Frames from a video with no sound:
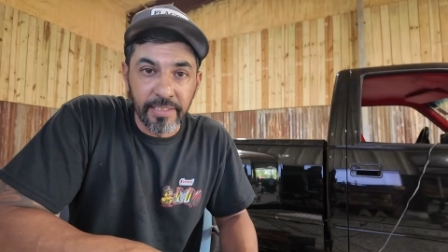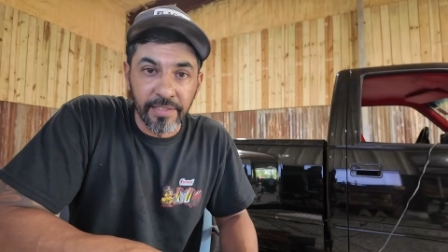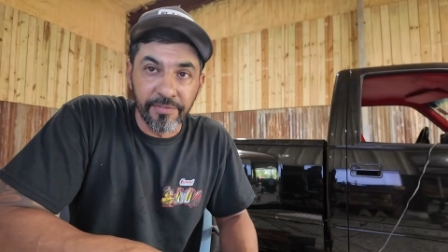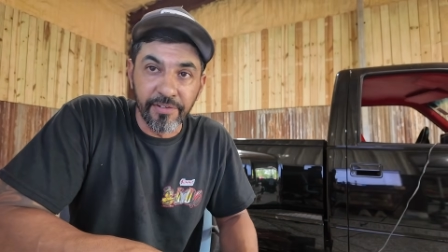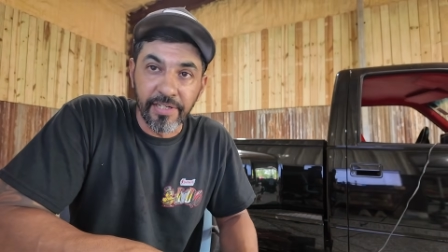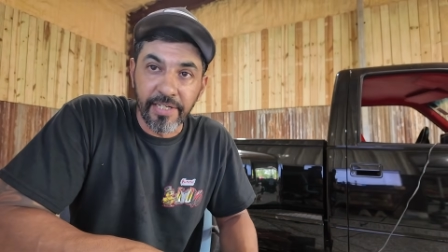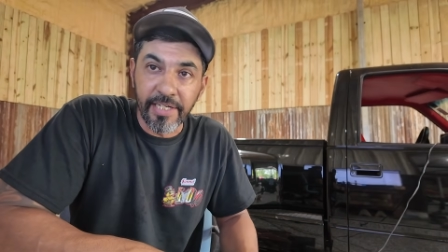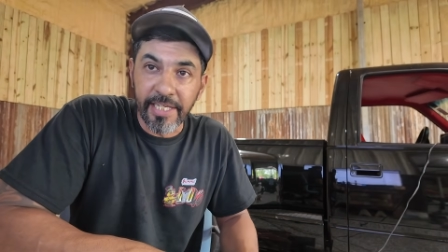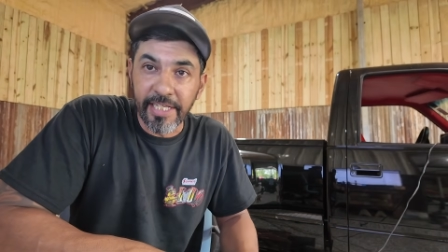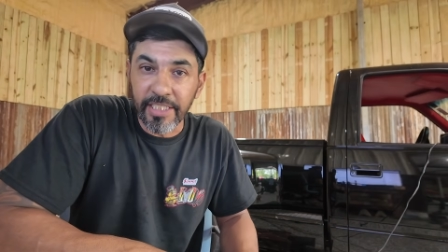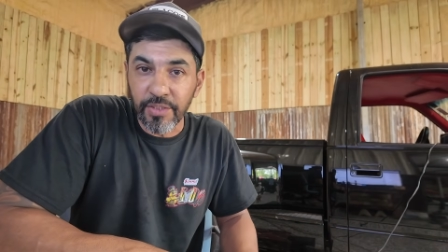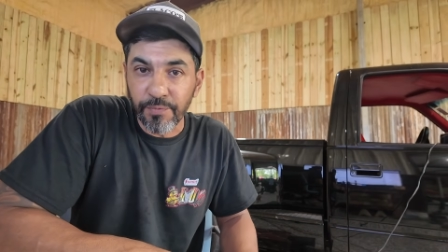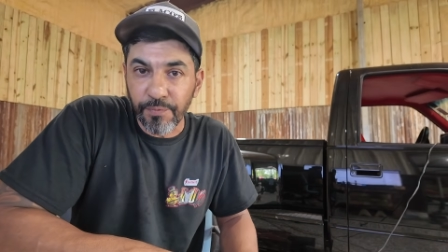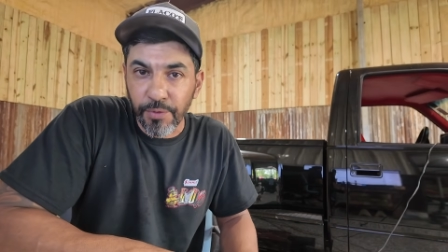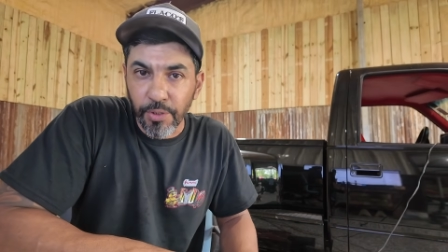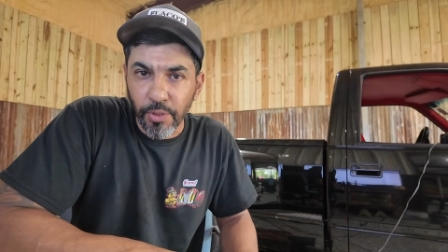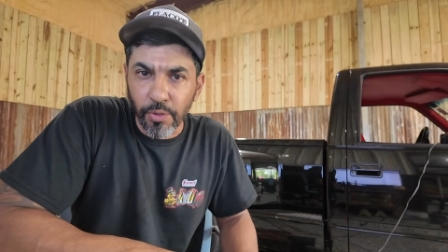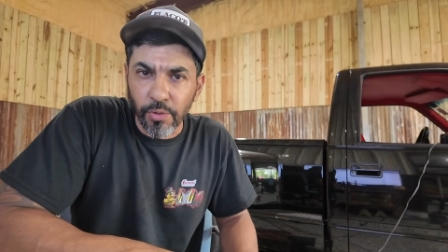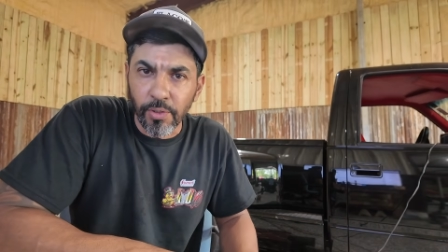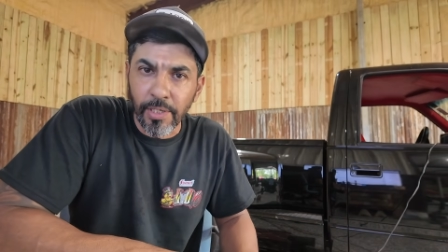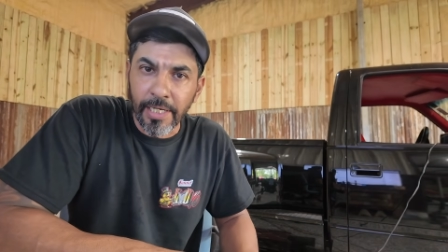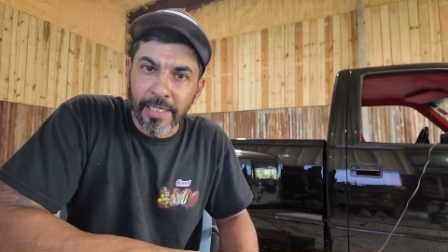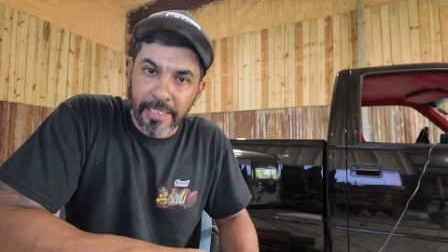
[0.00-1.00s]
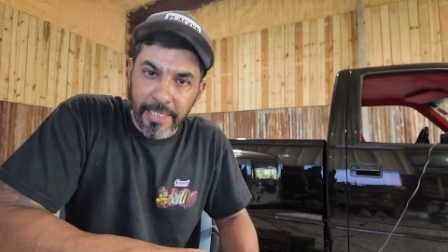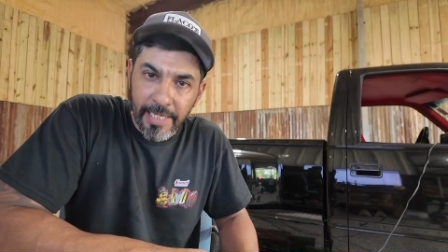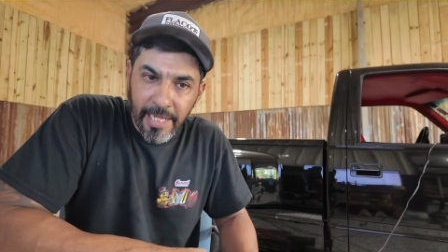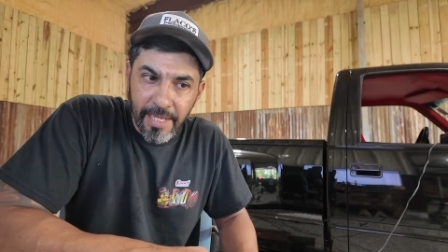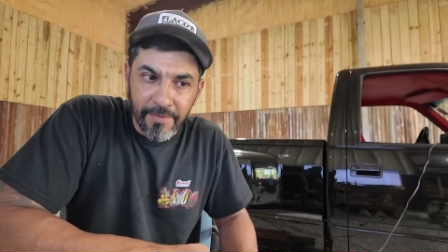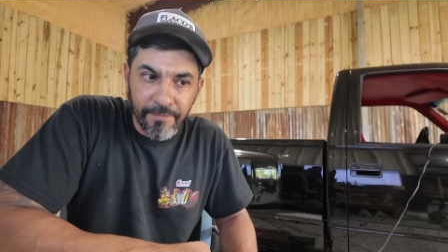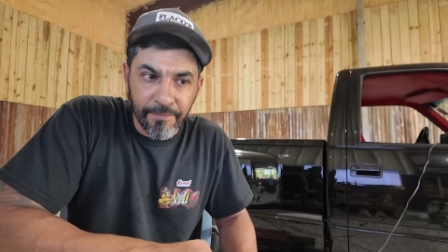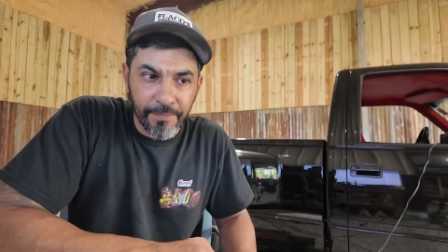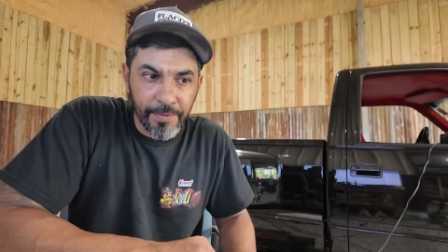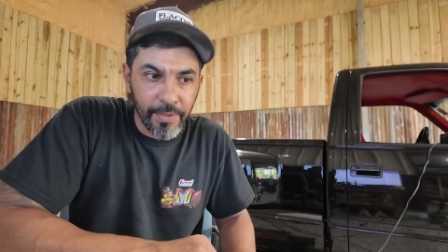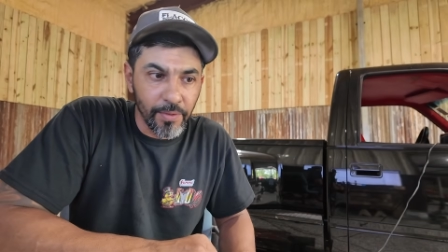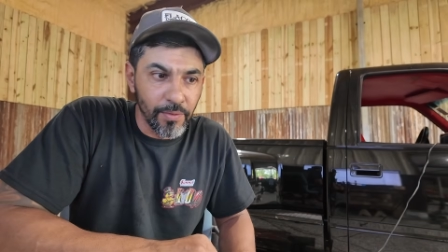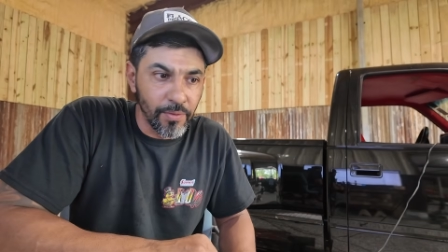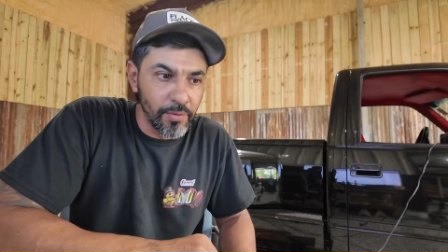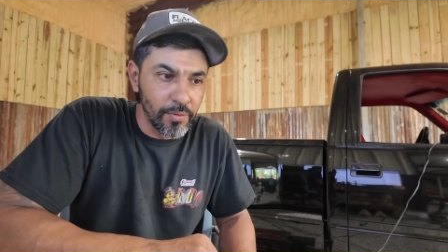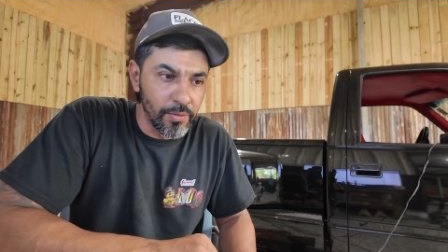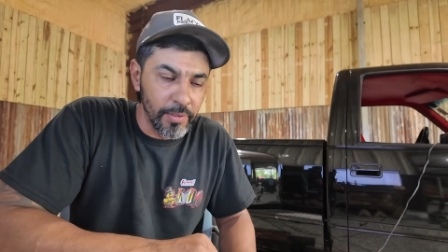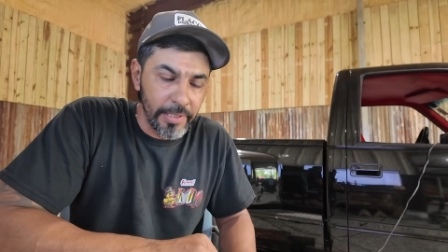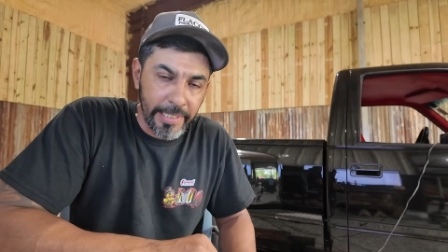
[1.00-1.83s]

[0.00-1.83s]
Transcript: If it needs fuel, I can add fuel,